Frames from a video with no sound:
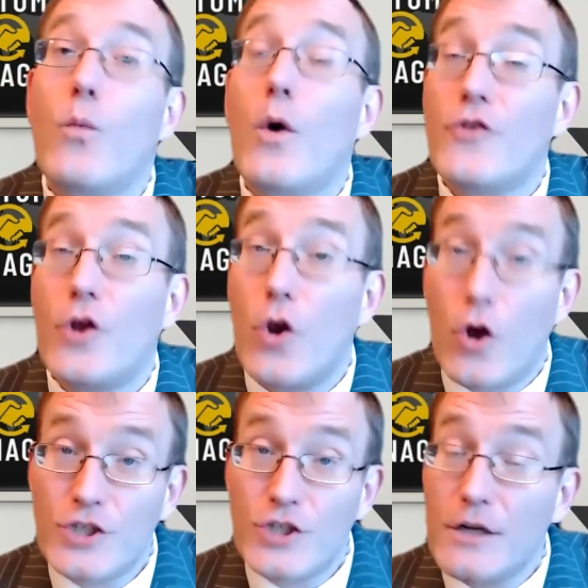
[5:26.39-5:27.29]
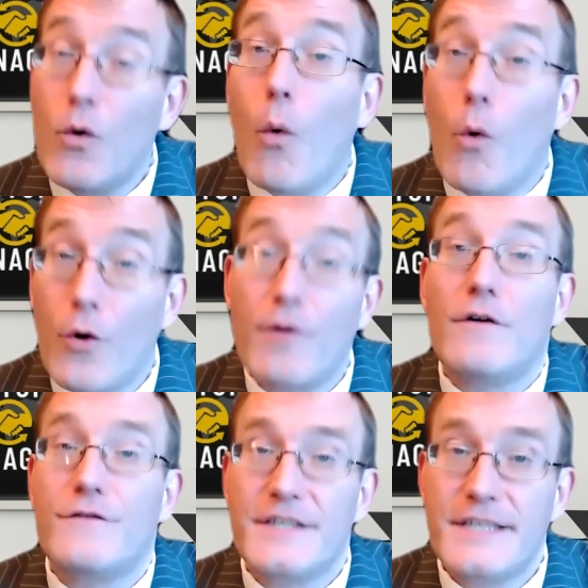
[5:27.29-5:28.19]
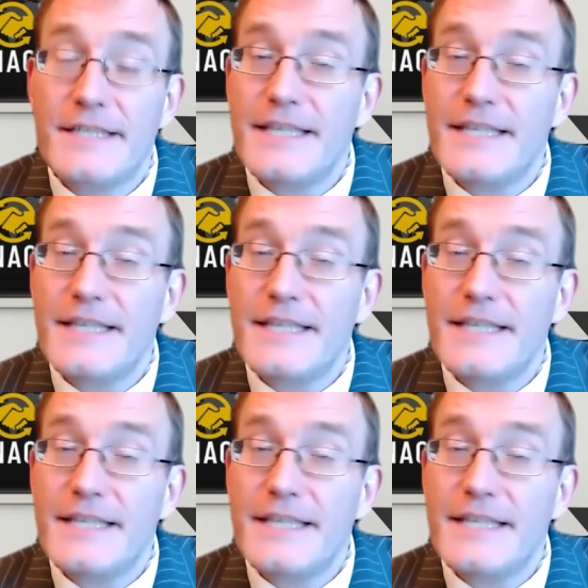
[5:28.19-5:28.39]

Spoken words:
what the logical order of this is,